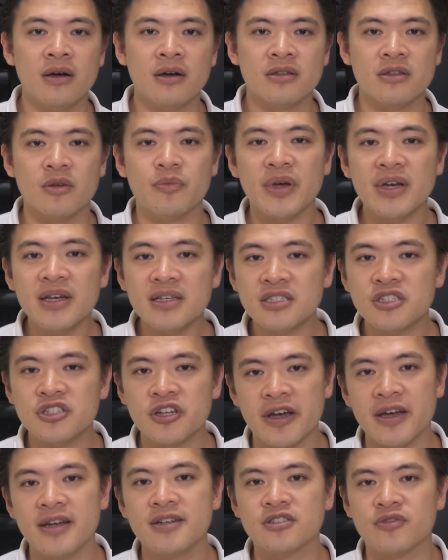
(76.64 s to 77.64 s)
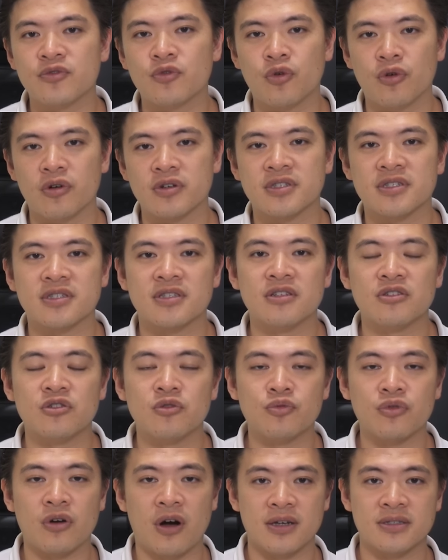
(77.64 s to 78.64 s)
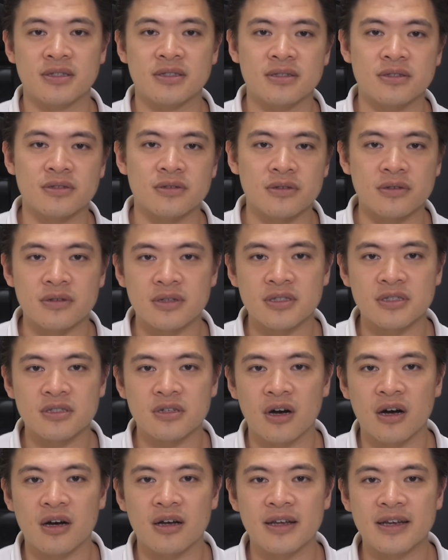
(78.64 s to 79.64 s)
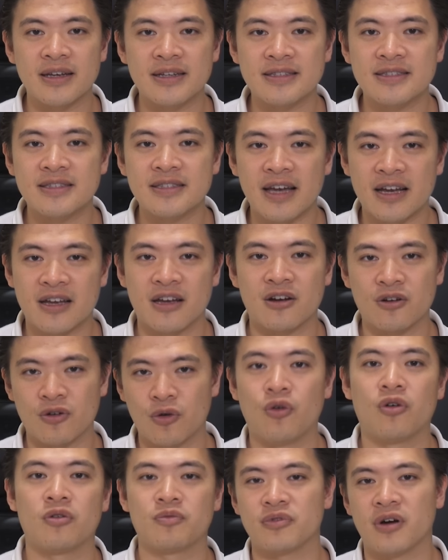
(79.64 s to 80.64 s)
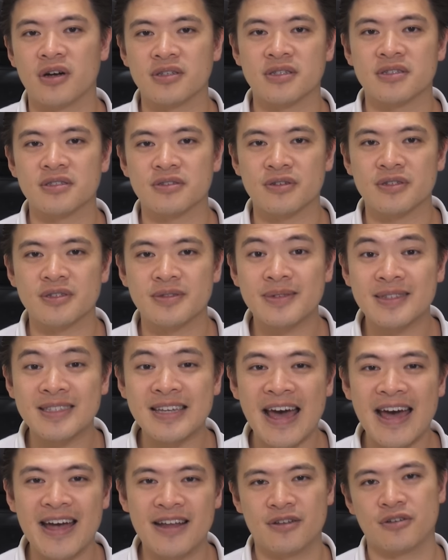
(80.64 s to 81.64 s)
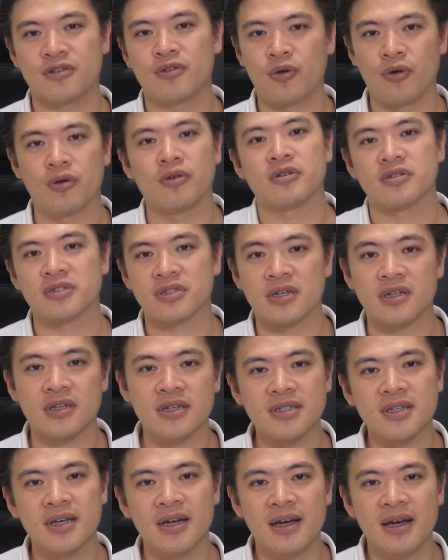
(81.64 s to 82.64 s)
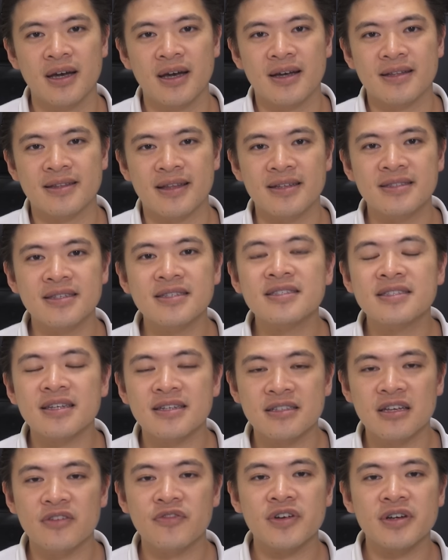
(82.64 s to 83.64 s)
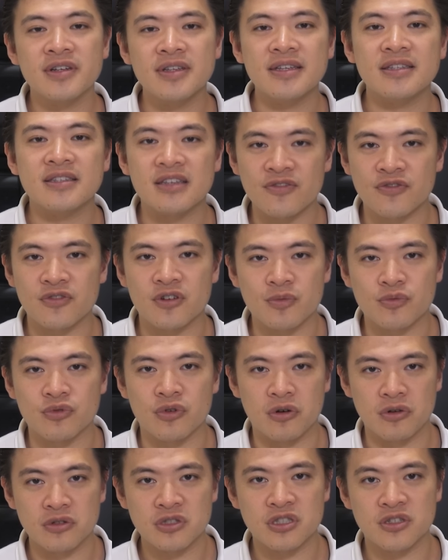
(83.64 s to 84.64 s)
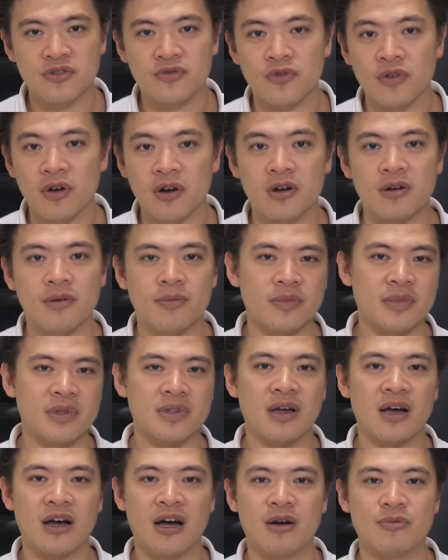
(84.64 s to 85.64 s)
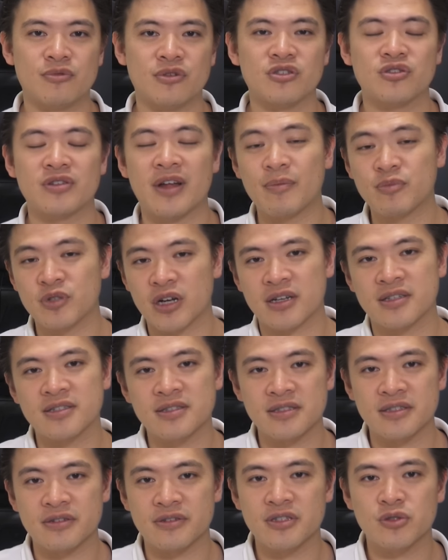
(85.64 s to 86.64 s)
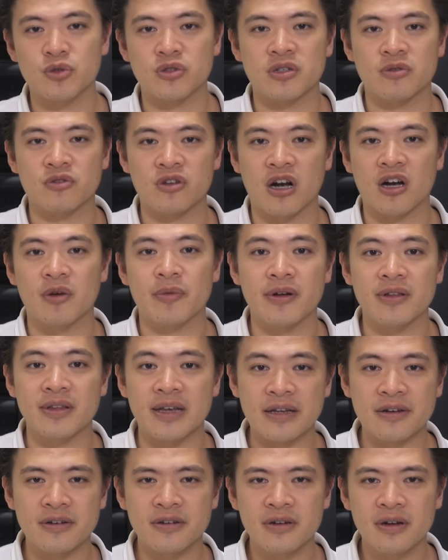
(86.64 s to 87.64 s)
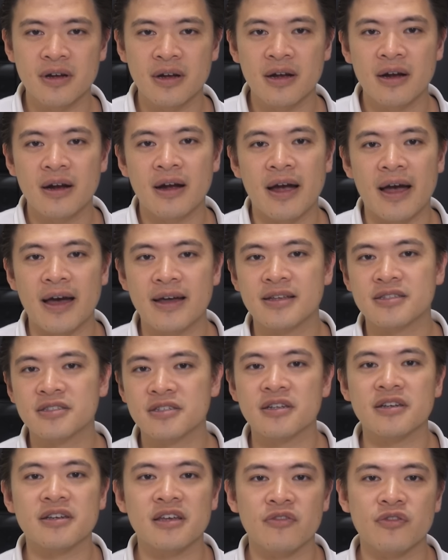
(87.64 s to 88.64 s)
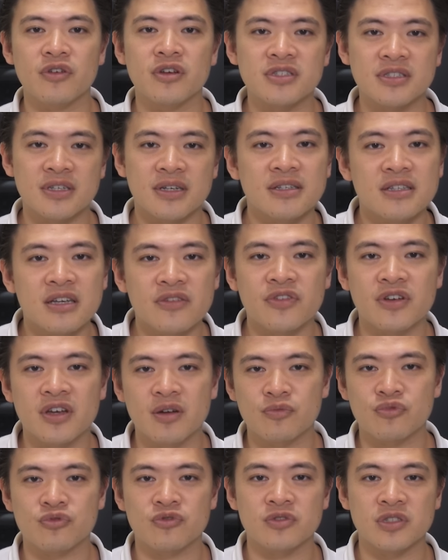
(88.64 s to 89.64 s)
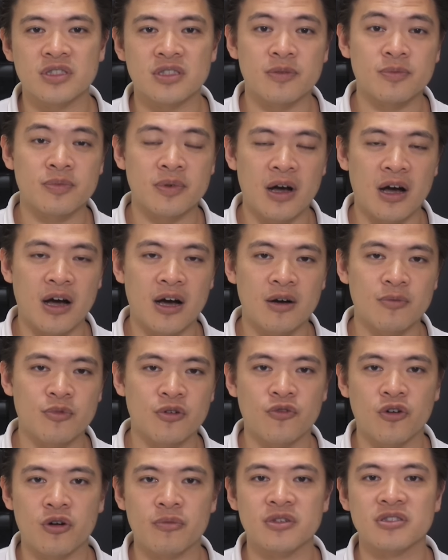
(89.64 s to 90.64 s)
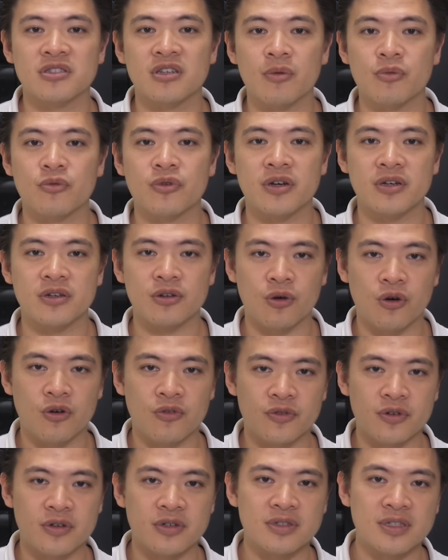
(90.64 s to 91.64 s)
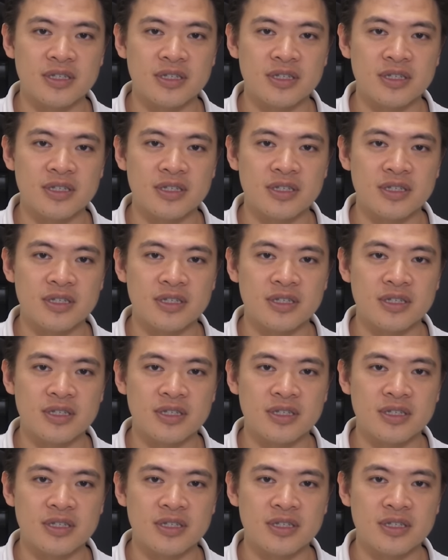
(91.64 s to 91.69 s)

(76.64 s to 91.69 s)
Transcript: The biggest change, of course, is the new processor. It's got a deca-core processor. It's 10 cores on it. That's a significantly different approach from the Snapdragon series, which I'll talk about later. And it's going to give you a significant performance upgrade over